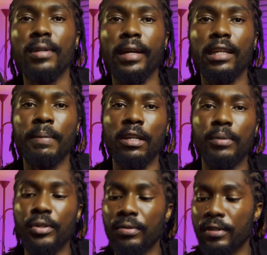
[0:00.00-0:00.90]
likely might not be
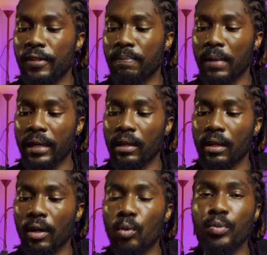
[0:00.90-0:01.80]
using this mic
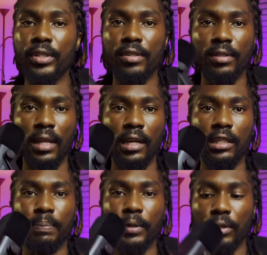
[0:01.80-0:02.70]
with this
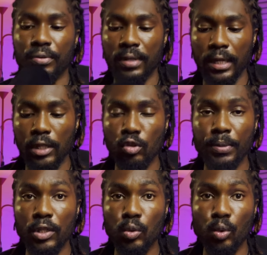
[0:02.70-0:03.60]
stand, because then it will be
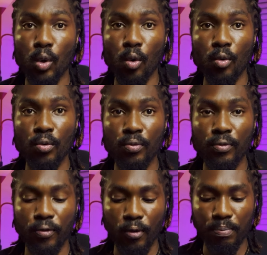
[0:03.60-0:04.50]
too low
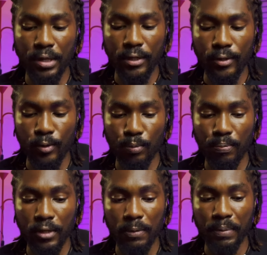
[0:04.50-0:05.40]
for me to
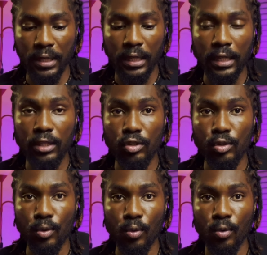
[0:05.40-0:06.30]
speak
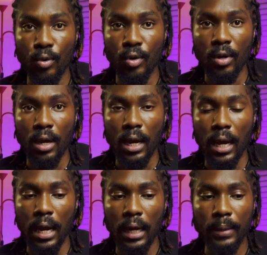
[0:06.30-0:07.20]
into.
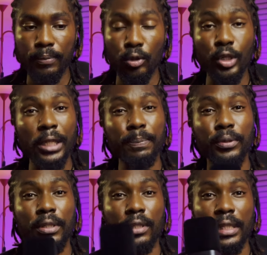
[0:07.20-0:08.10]
So you can put
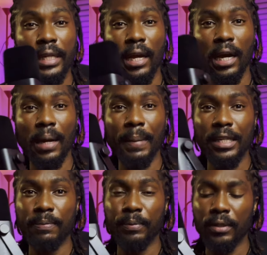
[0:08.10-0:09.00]
this in a ham, and
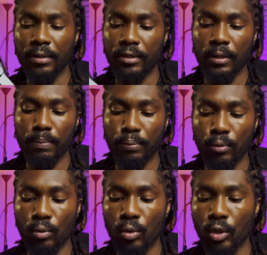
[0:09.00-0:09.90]
it's pretty
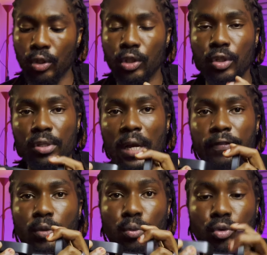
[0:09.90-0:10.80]
simple. You just have
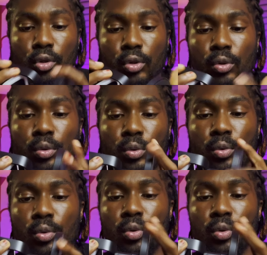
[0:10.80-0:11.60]
to unscrew